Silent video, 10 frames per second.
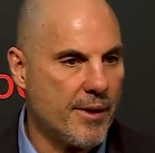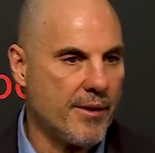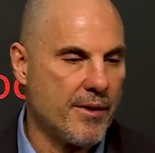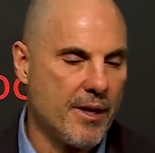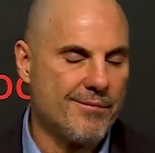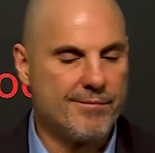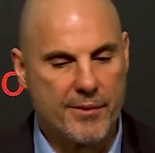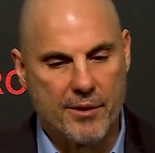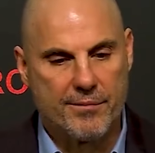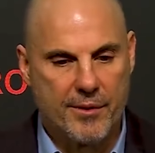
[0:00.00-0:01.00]
I thought,
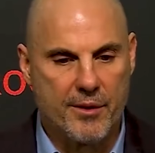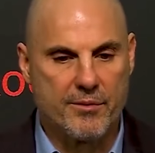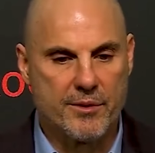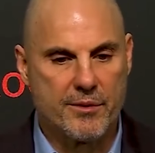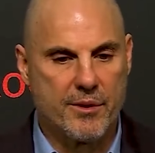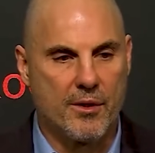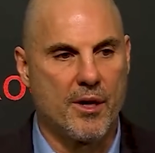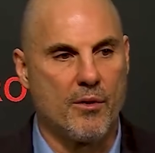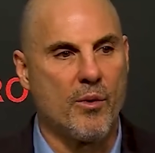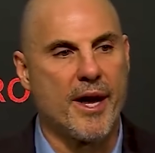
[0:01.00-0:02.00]
you know, he was a
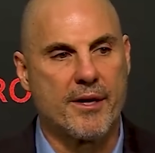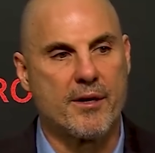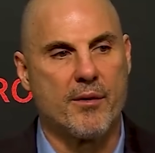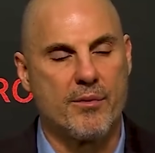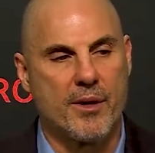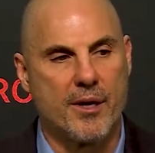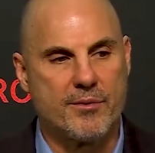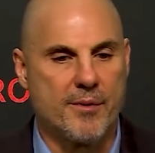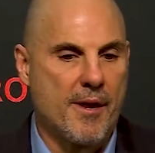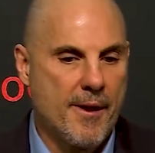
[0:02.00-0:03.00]
little out of whack a couple
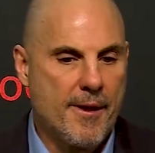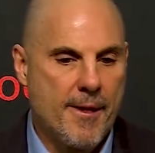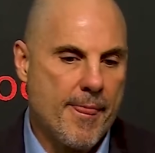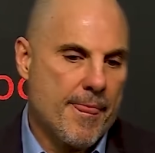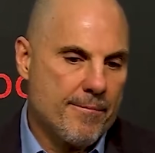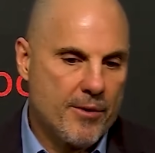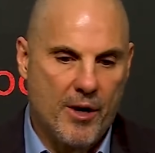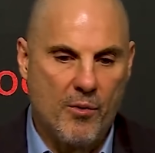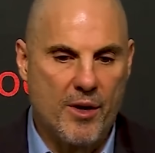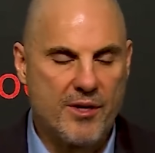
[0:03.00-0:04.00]
times, but you
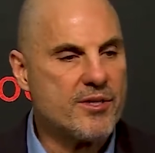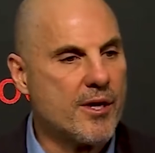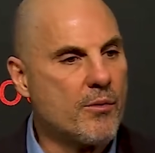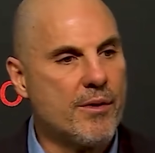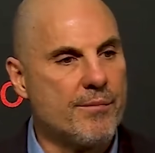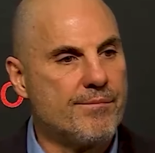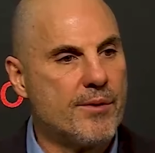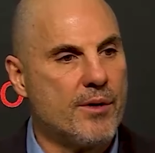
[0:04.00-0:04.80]
know, I wanted to stick with him.